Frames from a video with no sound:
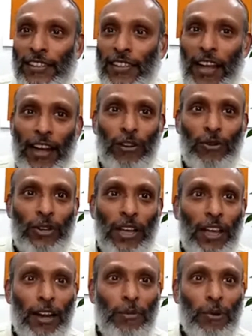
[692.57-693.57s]
I don't
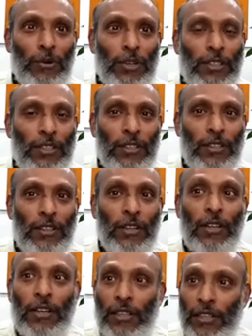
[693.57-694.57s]
care about it.
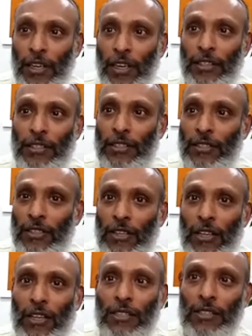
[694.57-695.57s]
Yes,
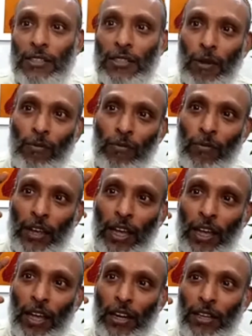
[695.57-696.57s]

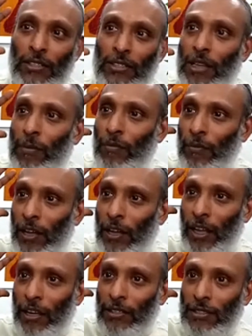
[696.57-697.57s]
somewhere
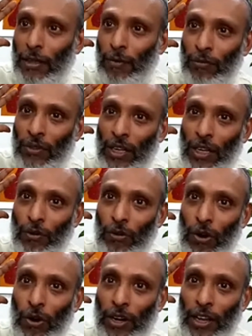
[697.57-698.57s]
something
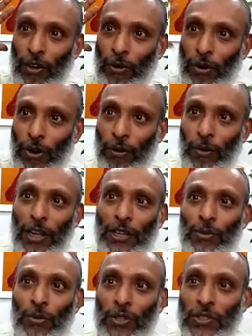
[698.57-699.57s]
called a
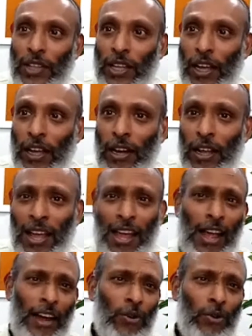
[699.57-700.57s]
coronavirus was there.
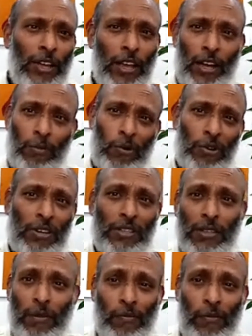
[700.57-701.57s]
I don't care about it. It is
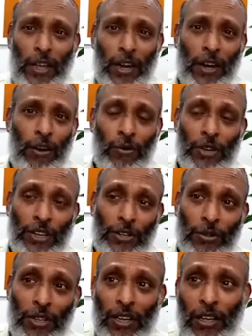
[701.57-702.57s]
somewhere. I don't need to
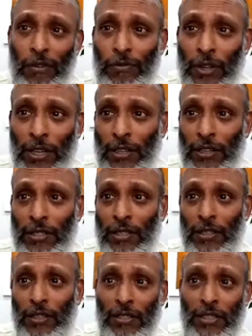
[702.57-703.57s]
think of that. It's
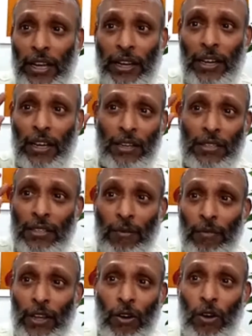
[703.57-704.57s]
in China, in
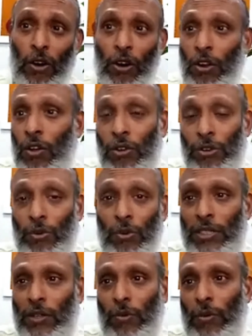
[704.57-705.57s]
somewhere corner, or
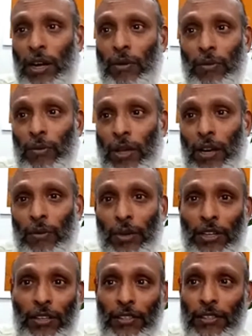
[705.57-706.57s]
US, or wherever
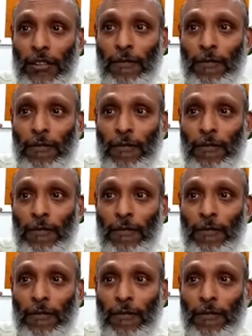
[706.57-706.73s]
it is.